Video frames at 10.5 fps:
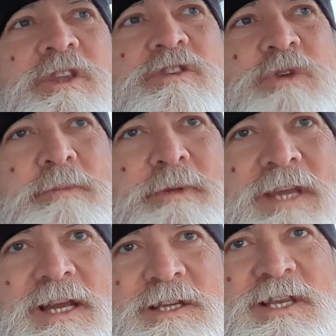The sweet
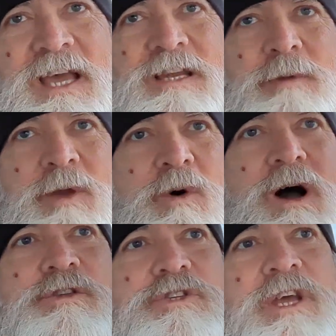potatoes had to be
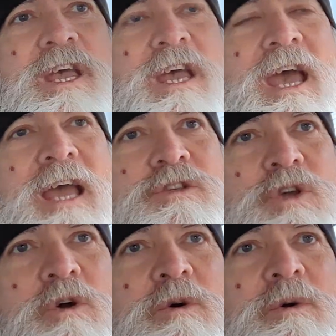washed, and
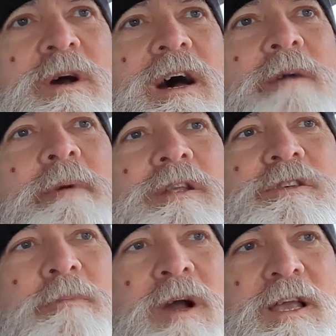so a bunch
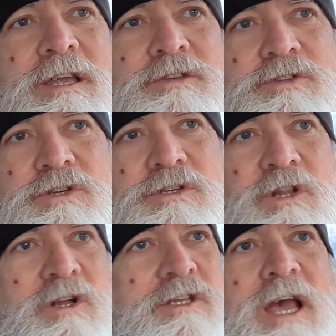of monkeys just
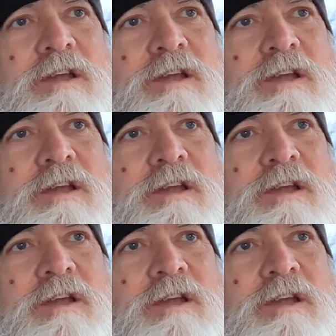looked at